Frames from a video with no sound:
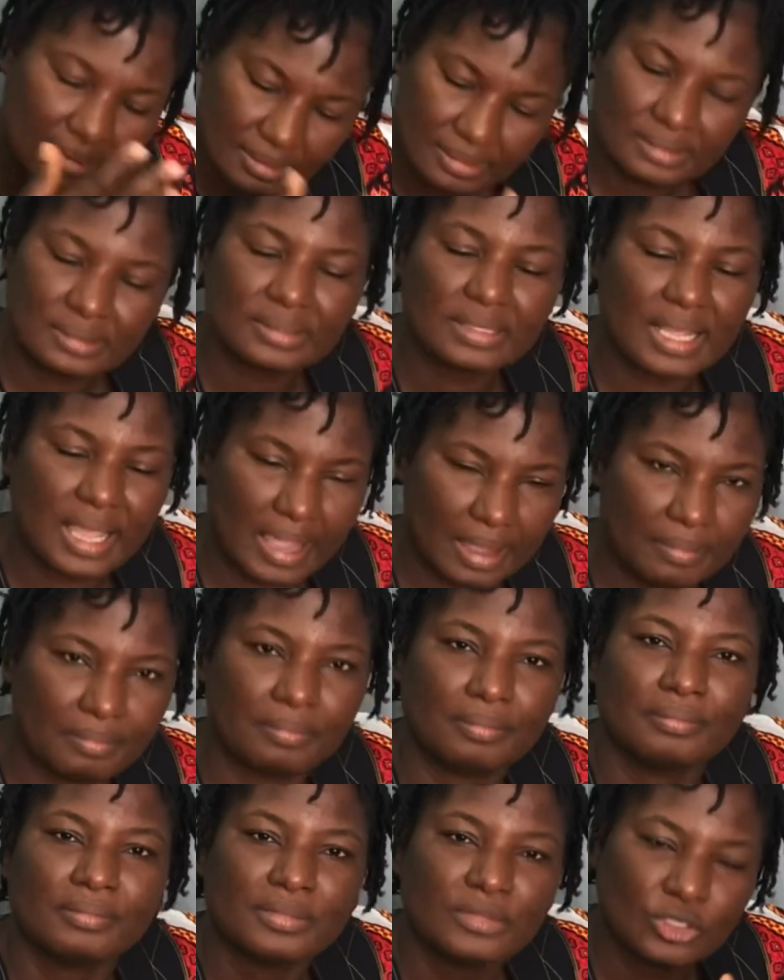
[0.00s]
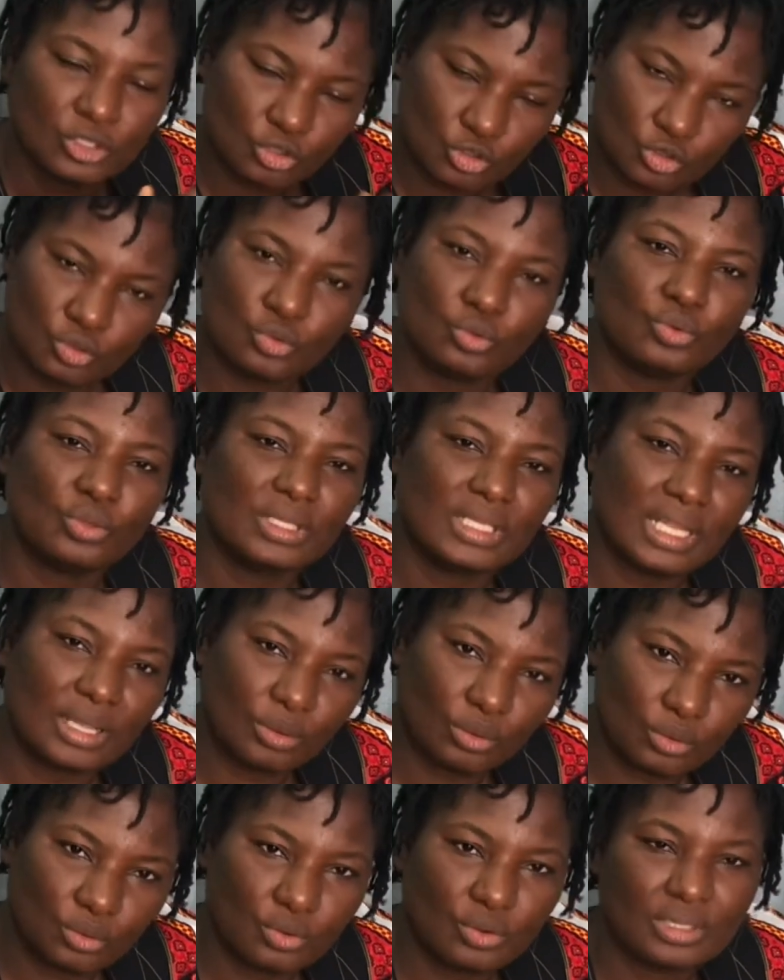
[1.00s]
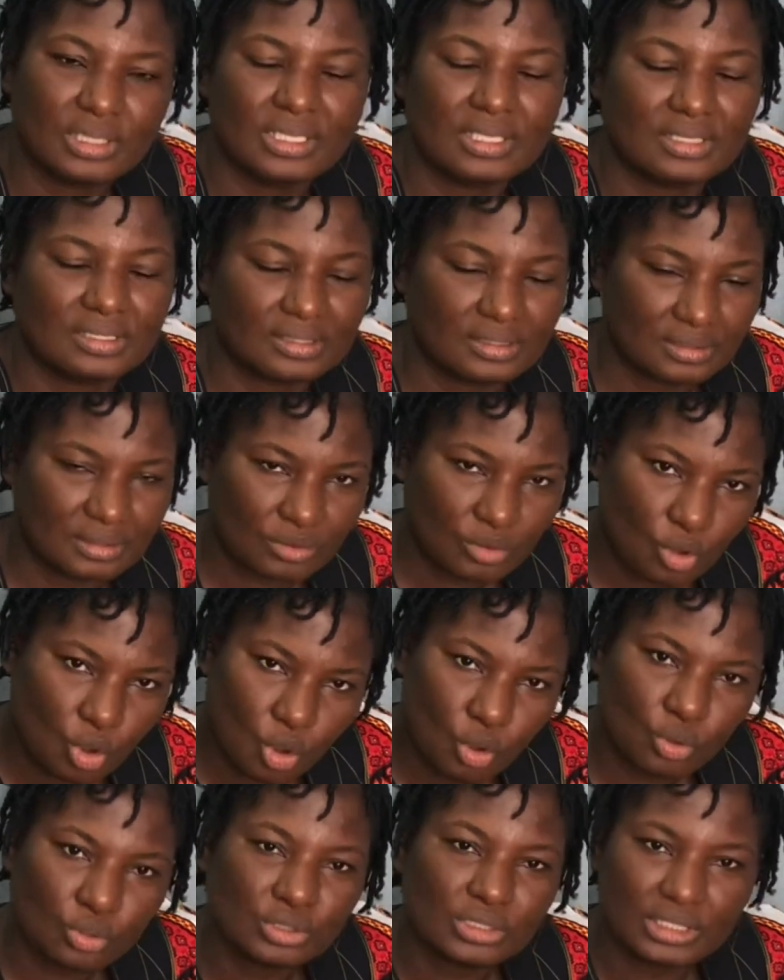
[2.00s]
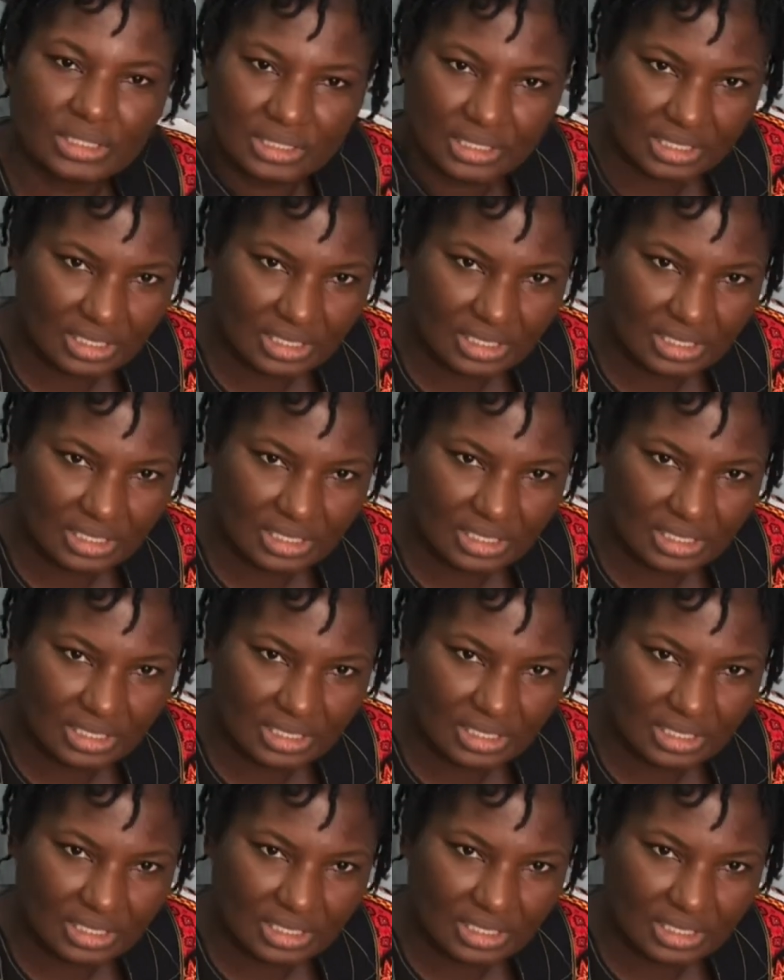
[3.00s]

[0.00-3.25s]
his time. So the cloth is called